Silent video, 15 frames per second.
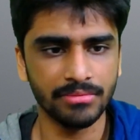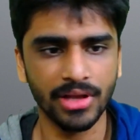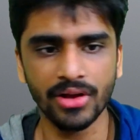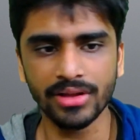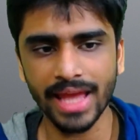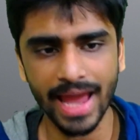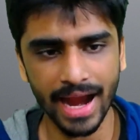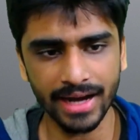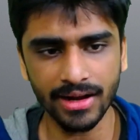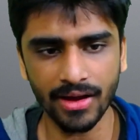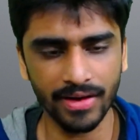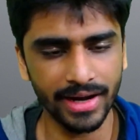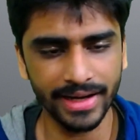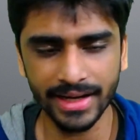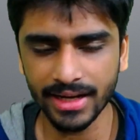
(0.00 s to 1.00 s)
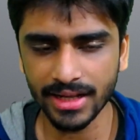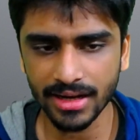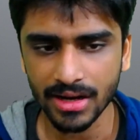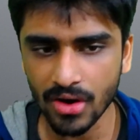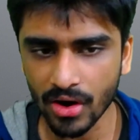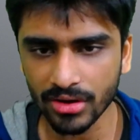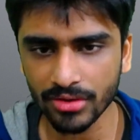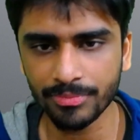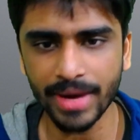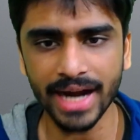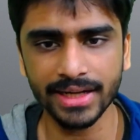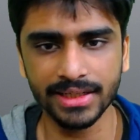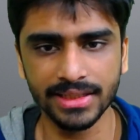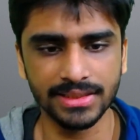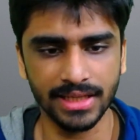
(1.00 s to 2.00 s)
because I had already done a lot of
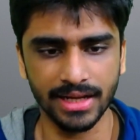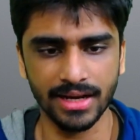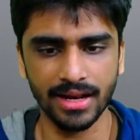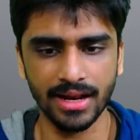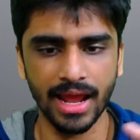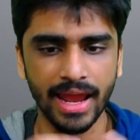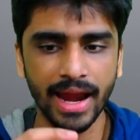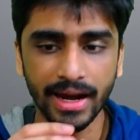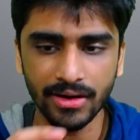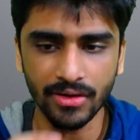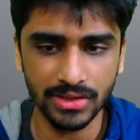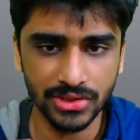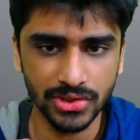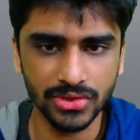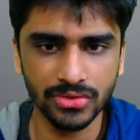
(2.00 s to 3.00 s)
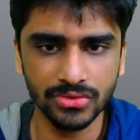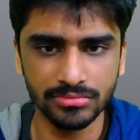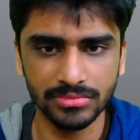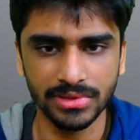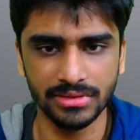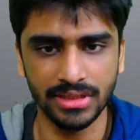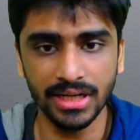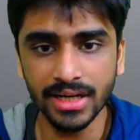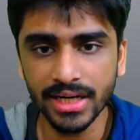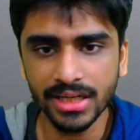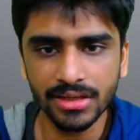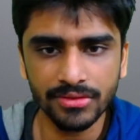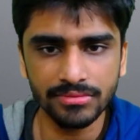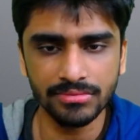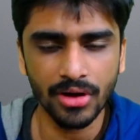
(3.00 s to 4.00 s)
practice and I had also
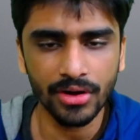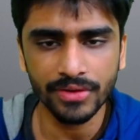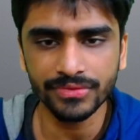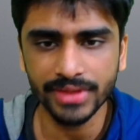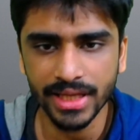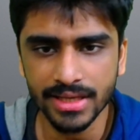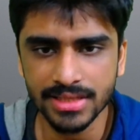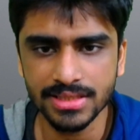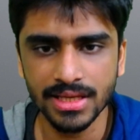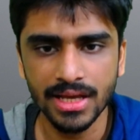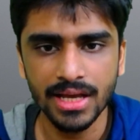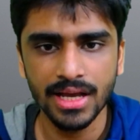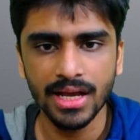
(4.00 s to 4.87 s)
learned a lot of things,